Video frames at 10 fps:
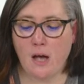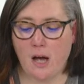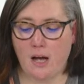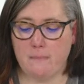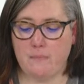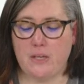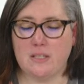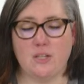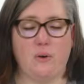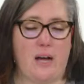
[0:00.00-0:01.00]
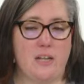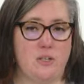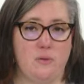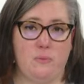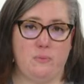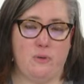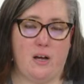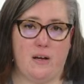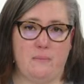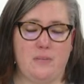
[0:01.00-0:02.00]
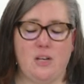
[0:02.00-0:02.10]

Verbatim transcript: Um, and so I do, um,